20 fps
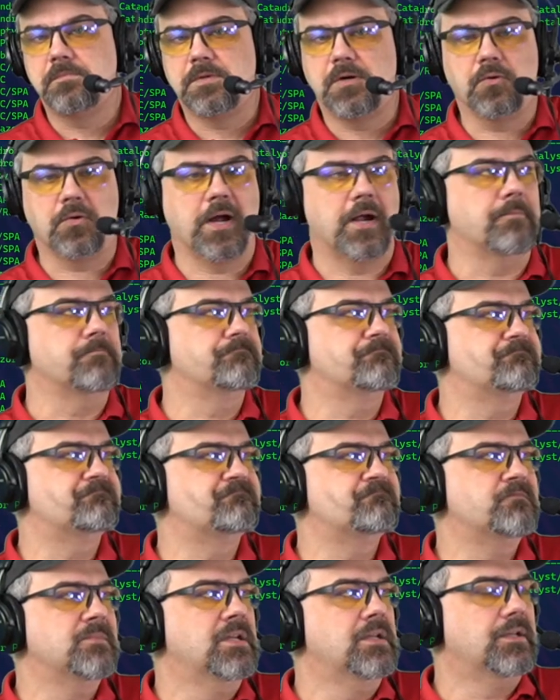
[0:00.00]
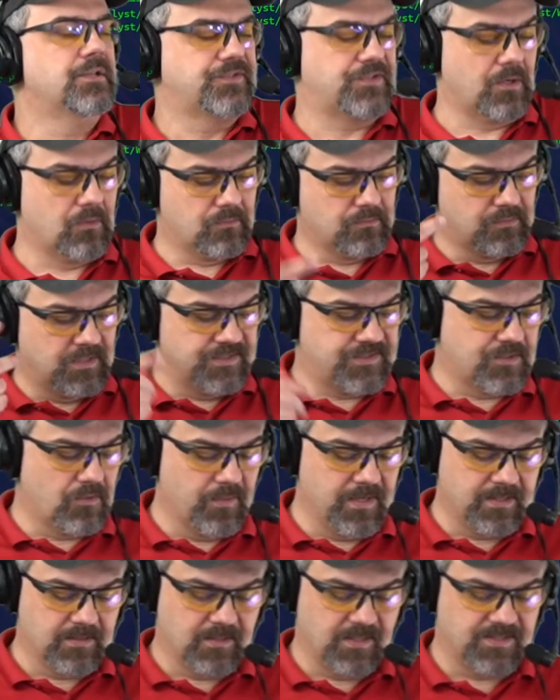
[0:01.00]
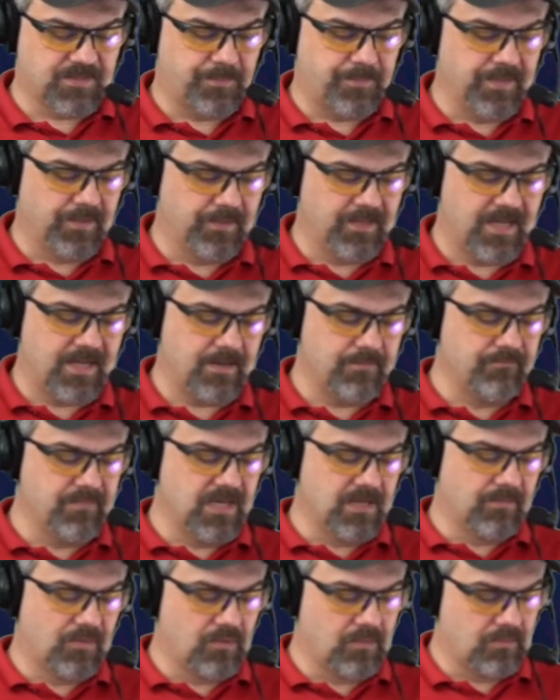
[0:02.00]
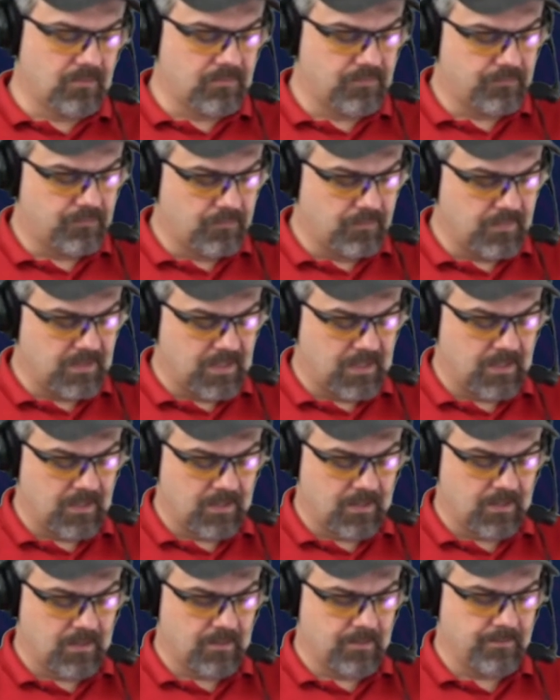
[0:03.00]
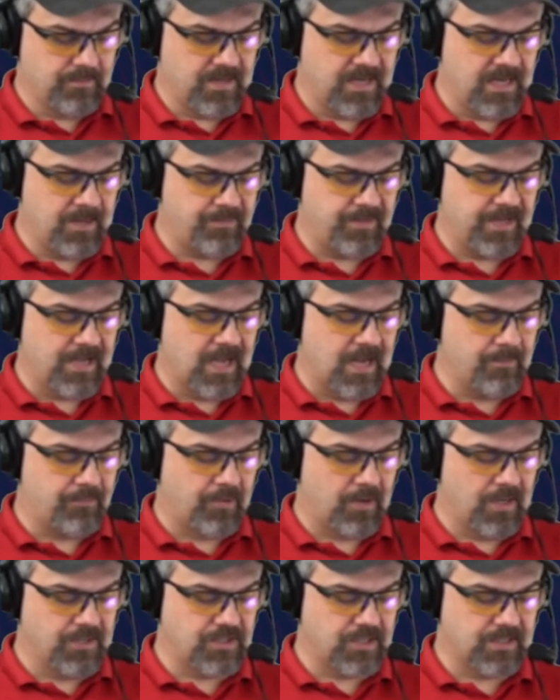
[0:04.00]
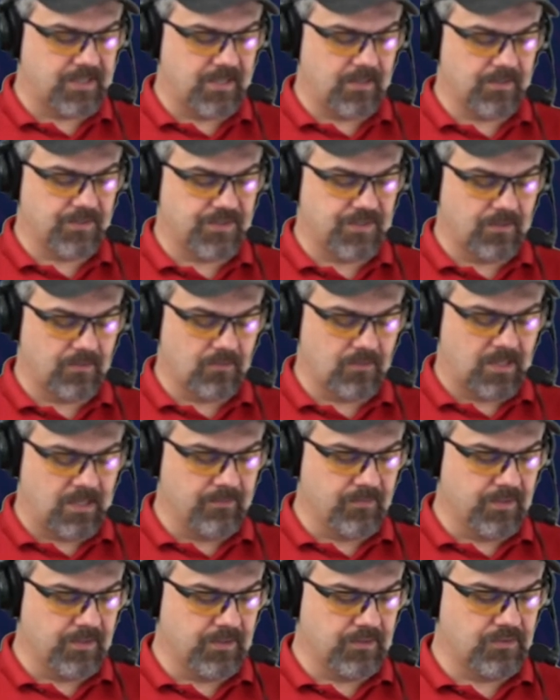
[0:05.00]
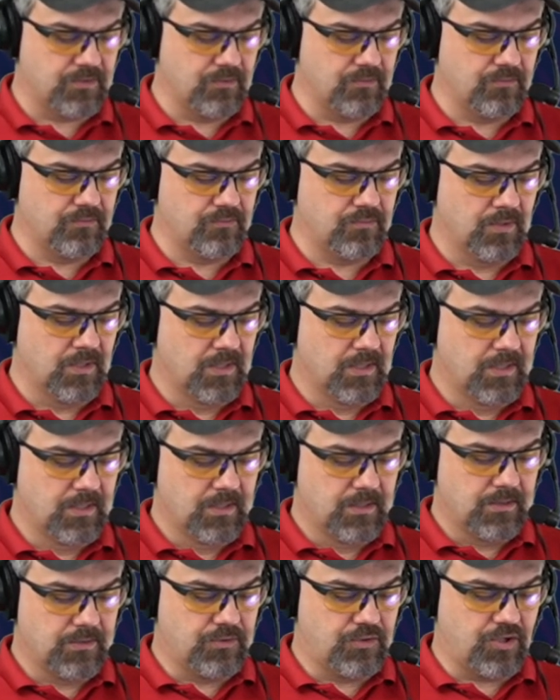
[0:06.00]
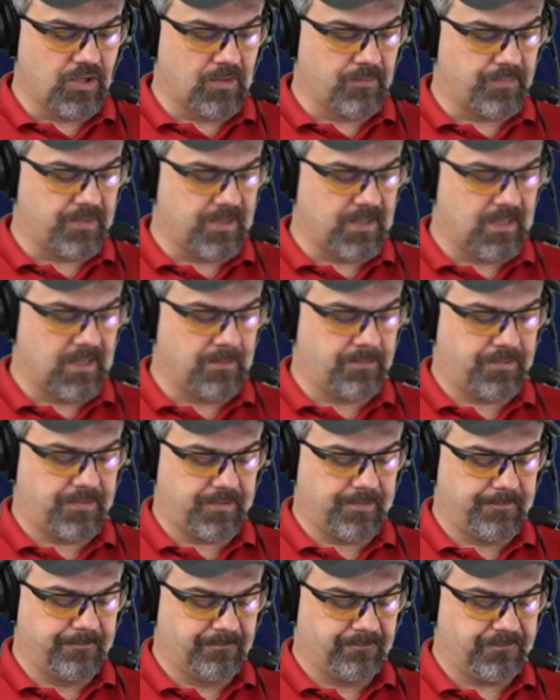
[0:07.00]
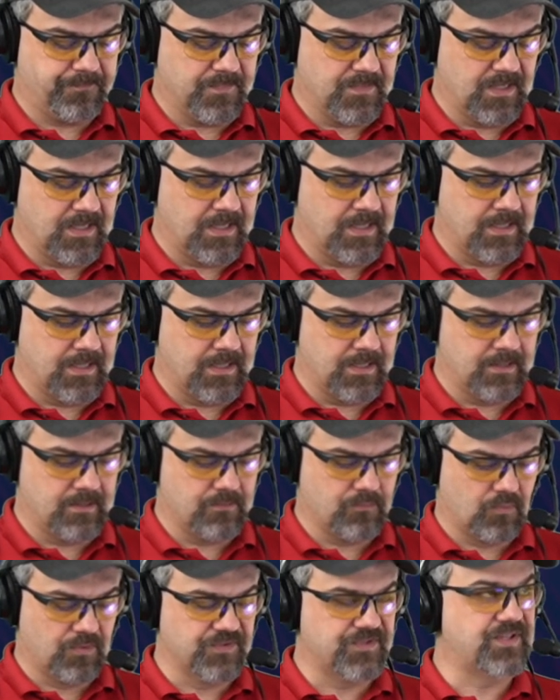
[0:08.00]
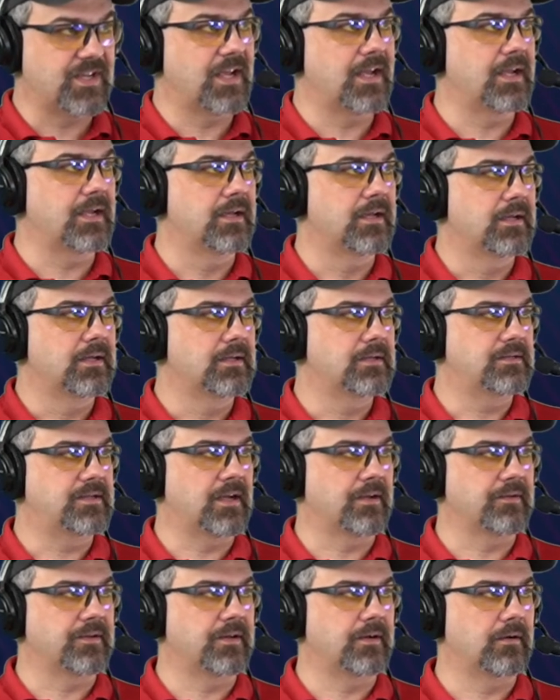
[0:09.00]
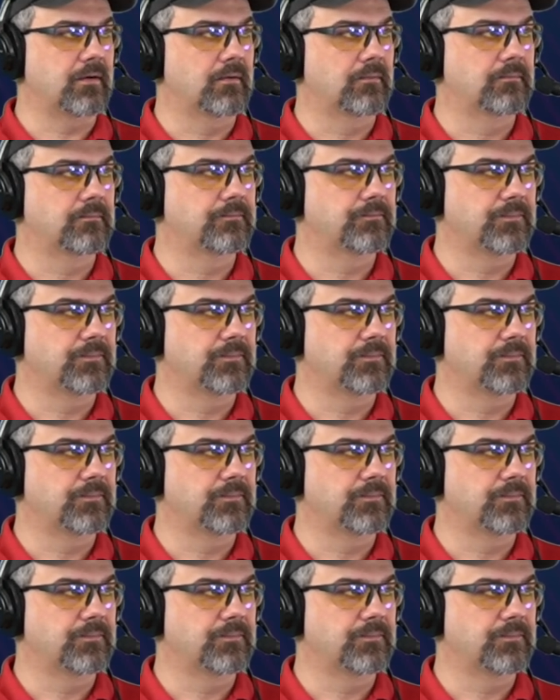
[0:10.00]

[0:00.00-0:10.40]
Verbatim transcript: okay. So let's go in, let's build a minimal um, API project here. So I'm going to jump up and we'll say down here.